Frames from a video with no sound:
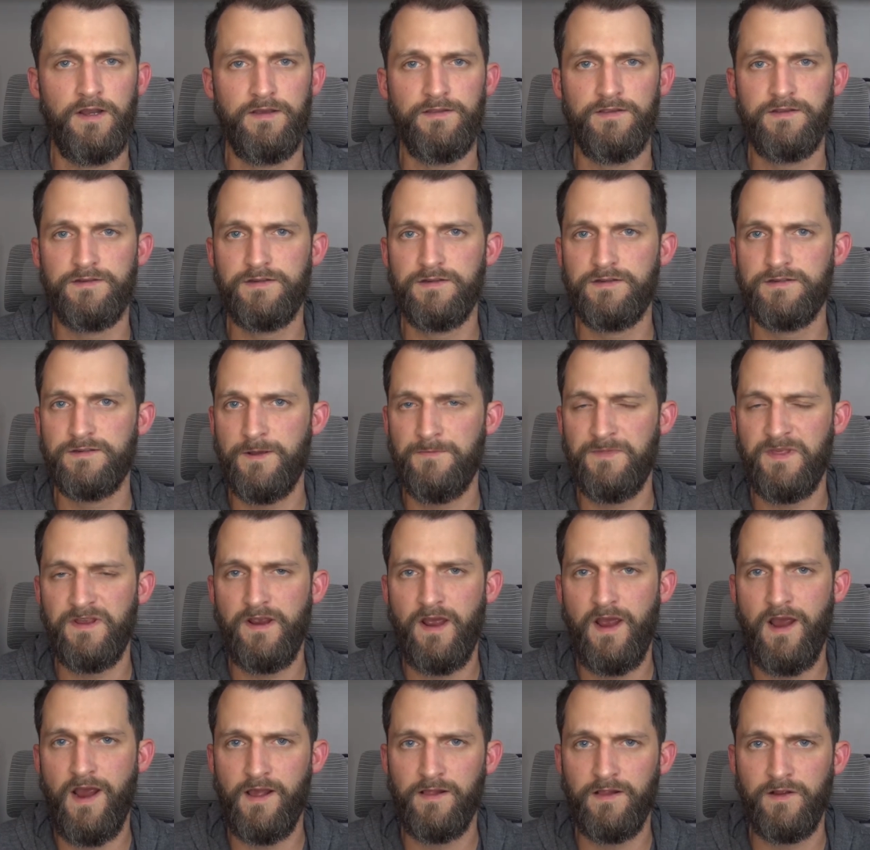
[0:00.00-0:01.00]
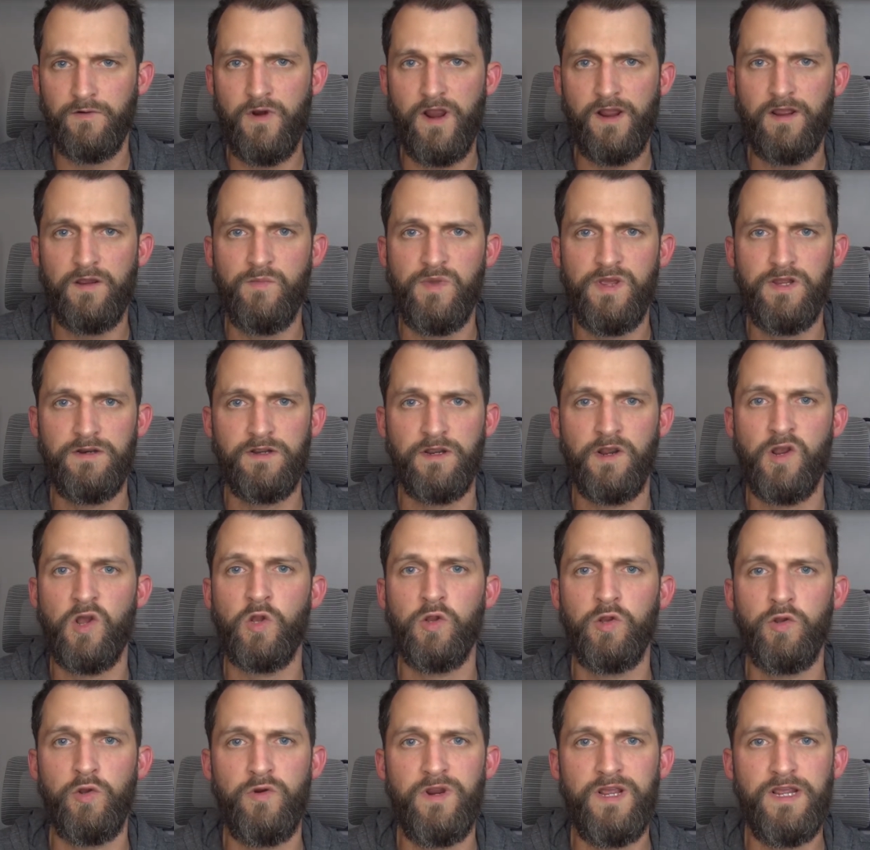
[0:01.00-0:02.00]
This is something I highly recommend
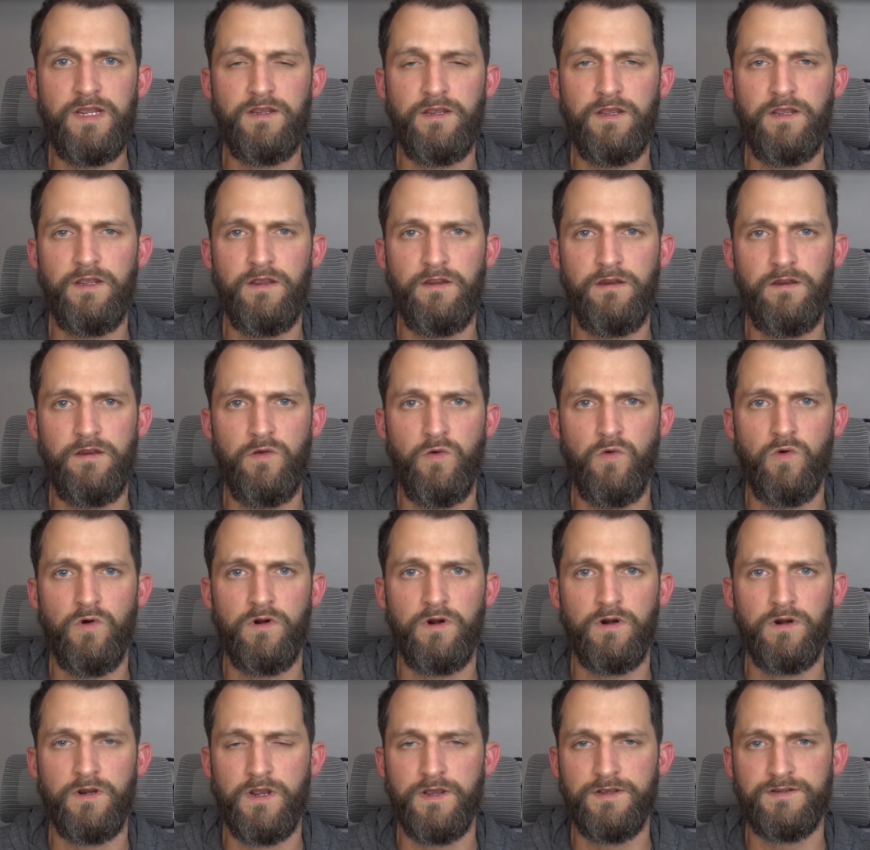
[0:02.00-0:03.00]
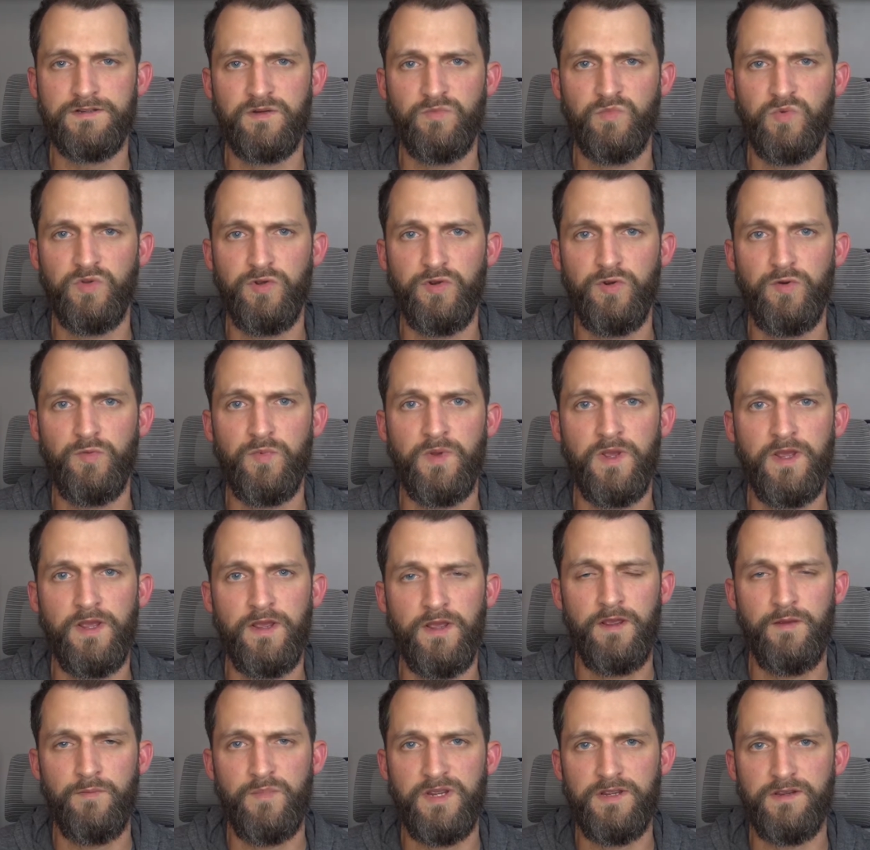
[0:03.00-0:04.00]
including in your custom loop
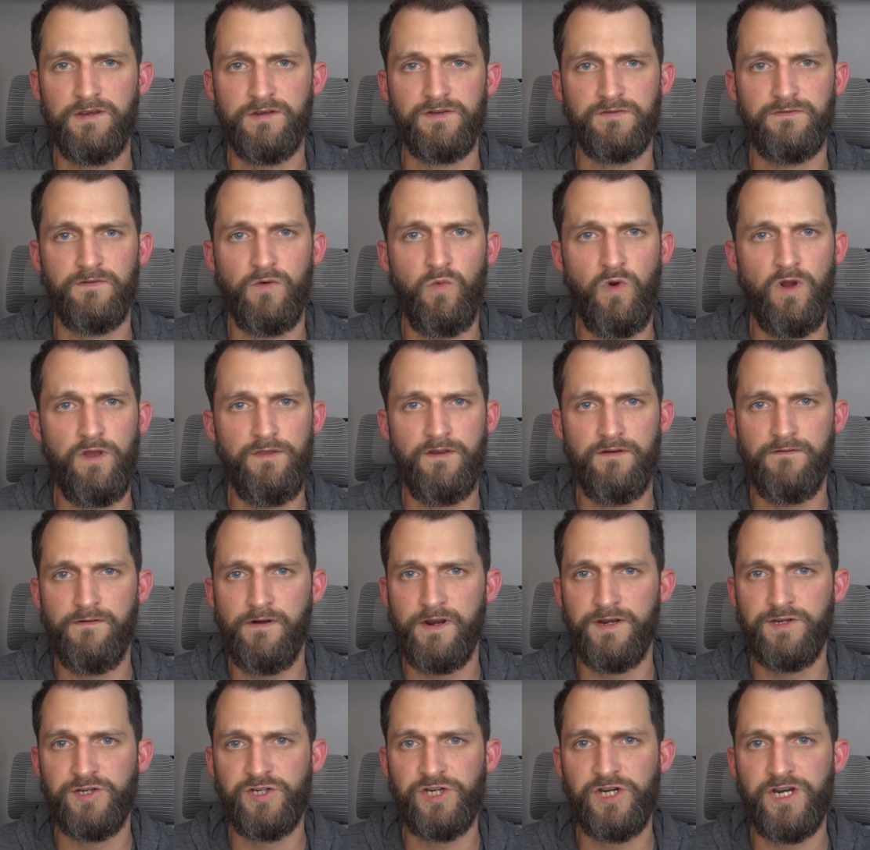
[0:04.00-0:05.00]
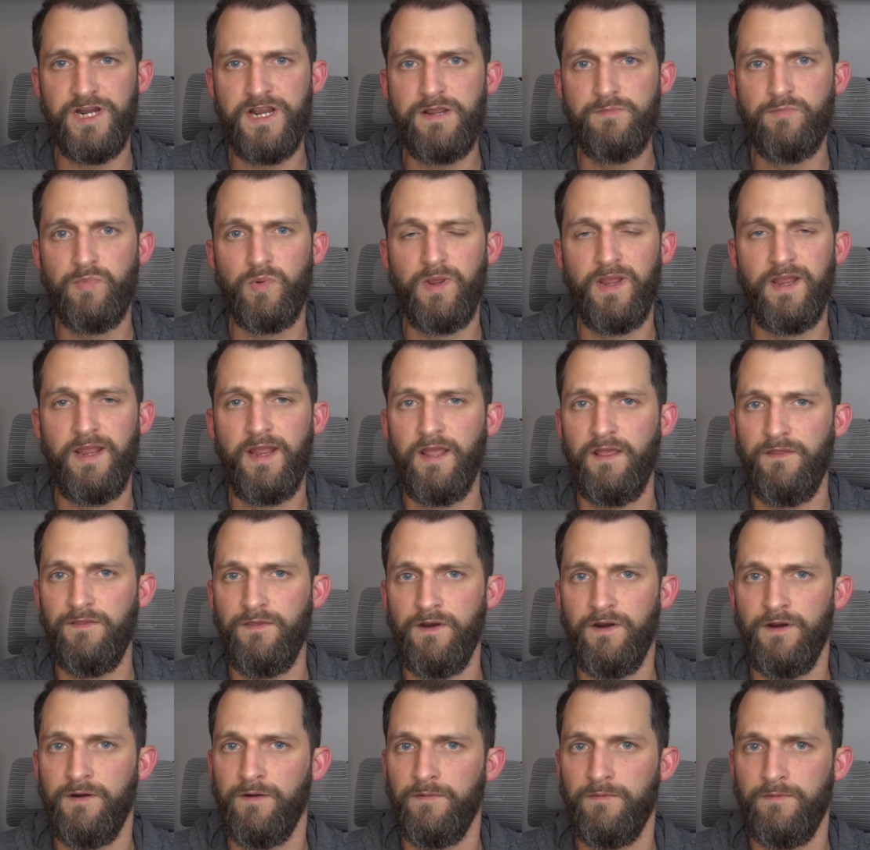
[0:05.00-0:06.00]
because for one, they're very cheap and
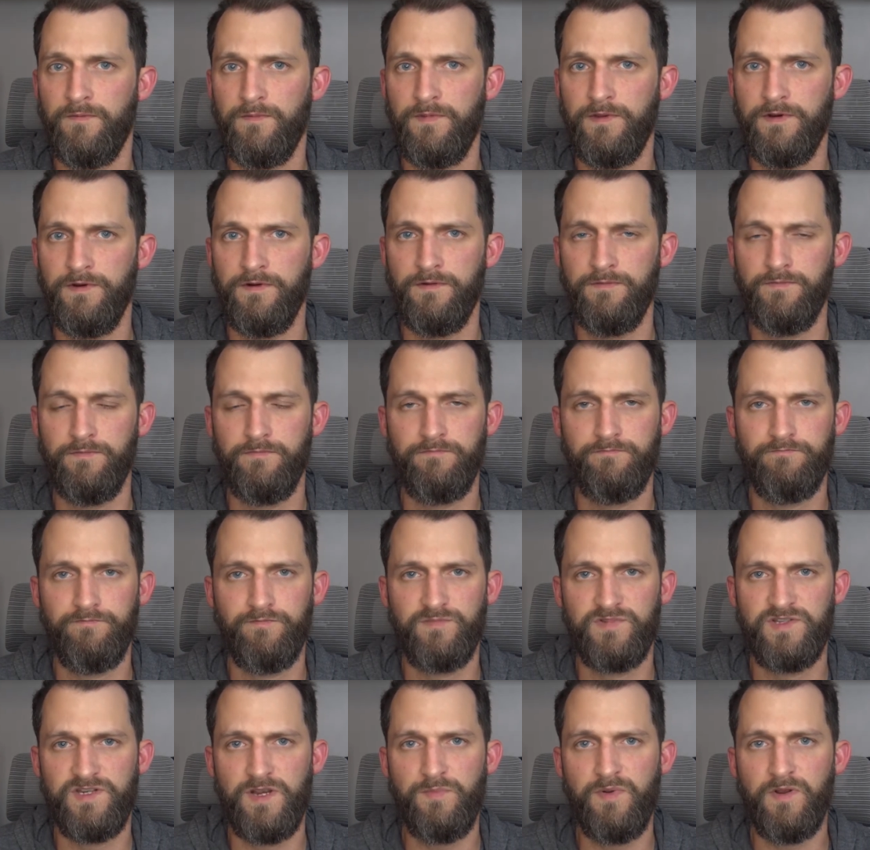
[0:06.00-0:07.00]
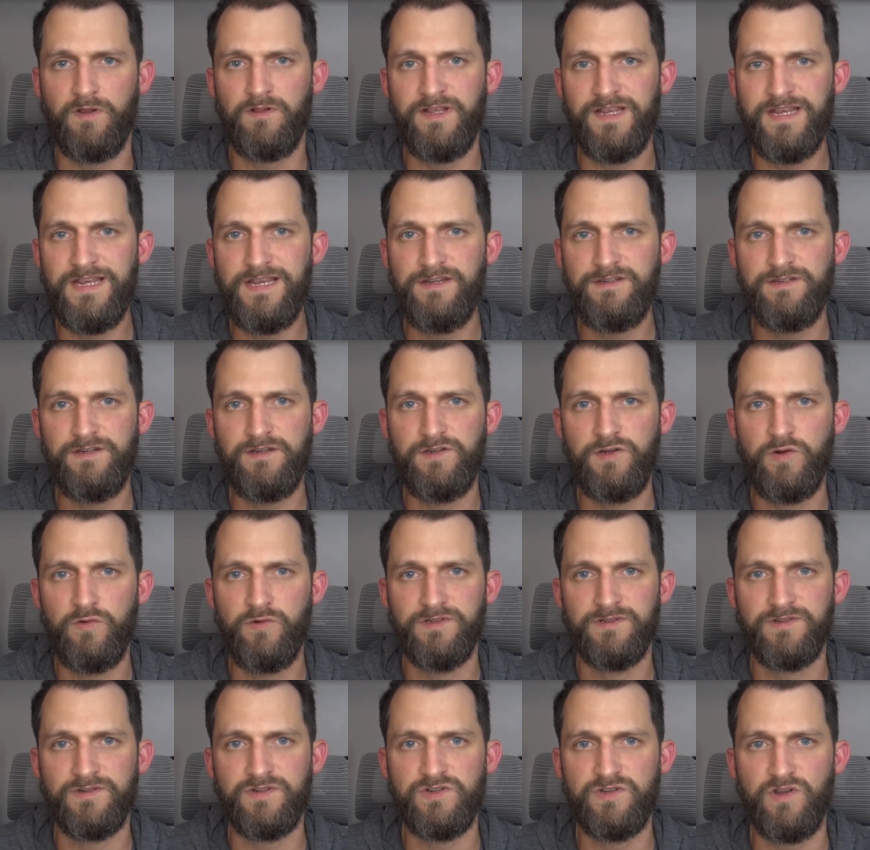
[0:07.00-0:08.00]
they're typically easy to
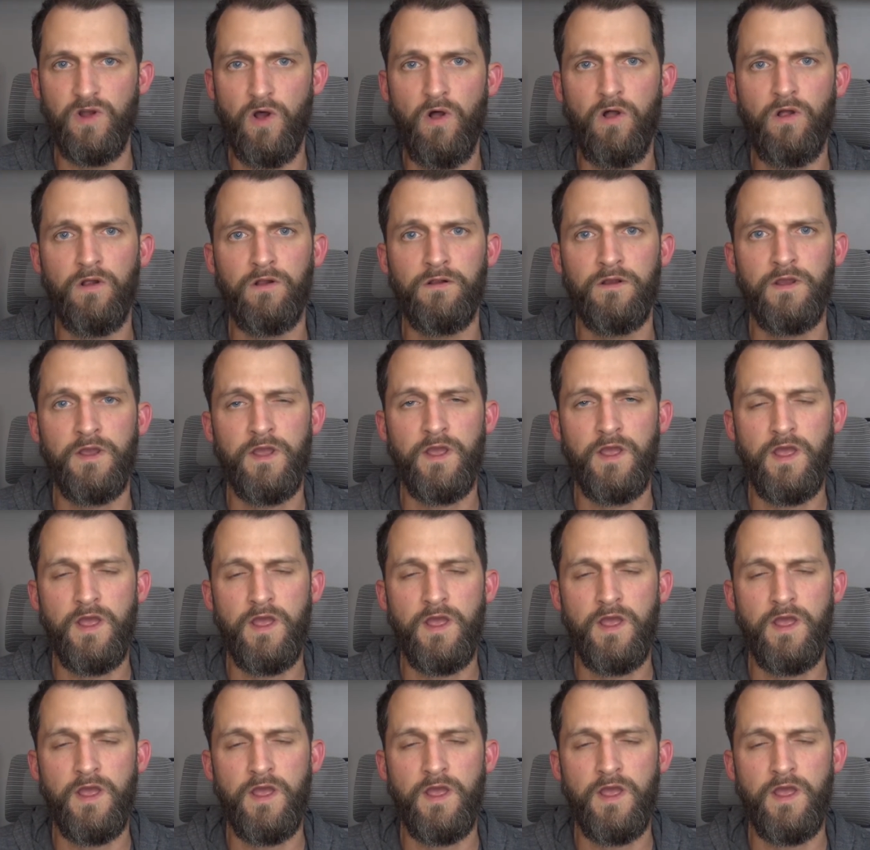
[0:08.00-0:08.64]
install,